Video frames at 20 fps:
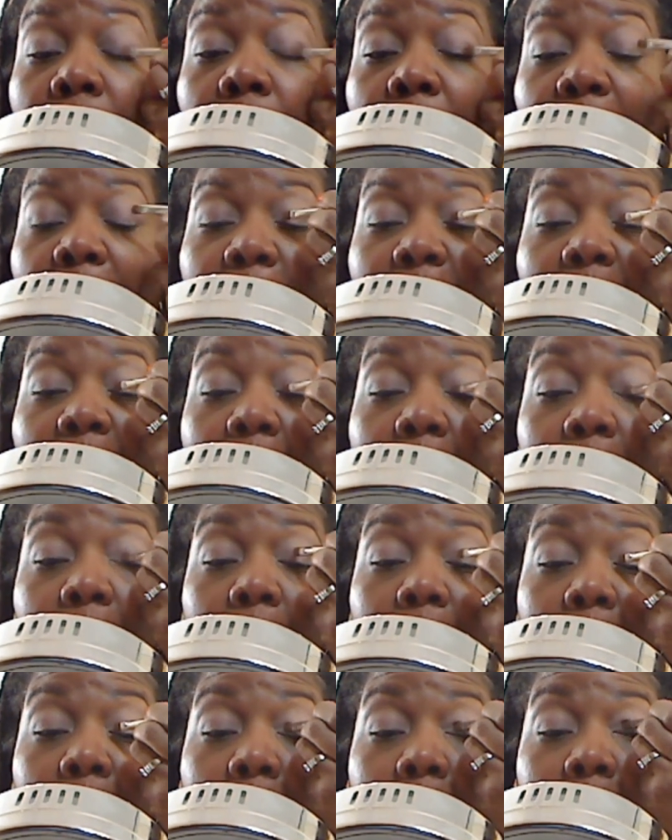by
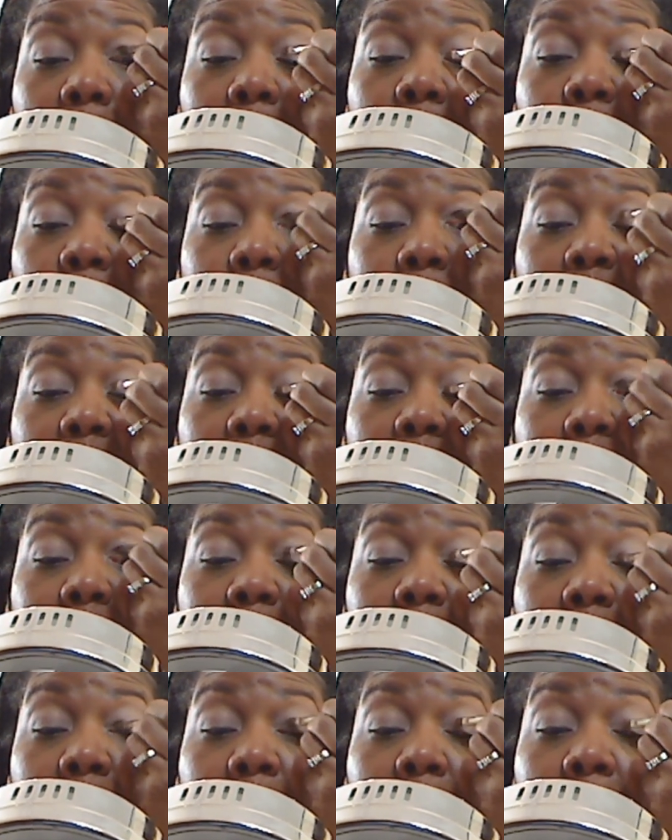packing it onto my
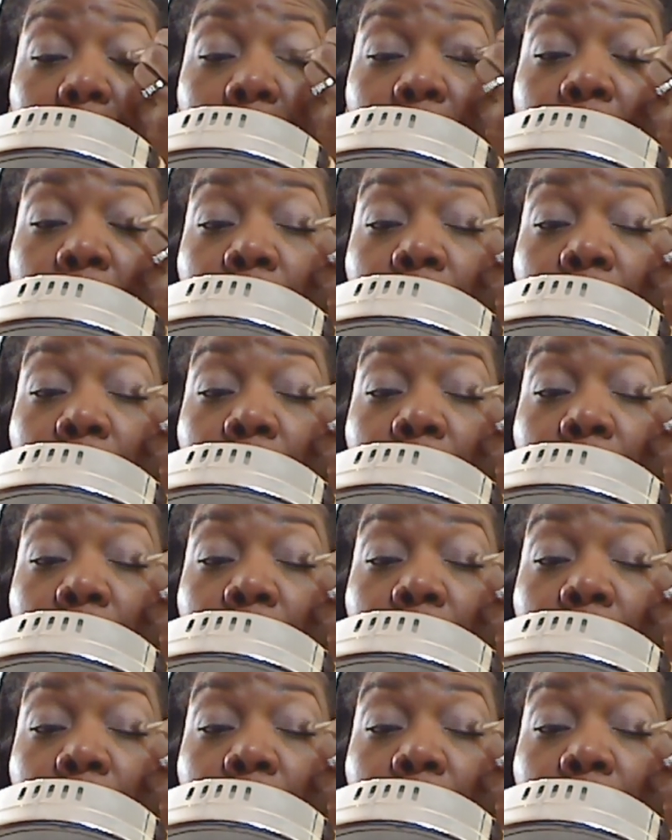lid.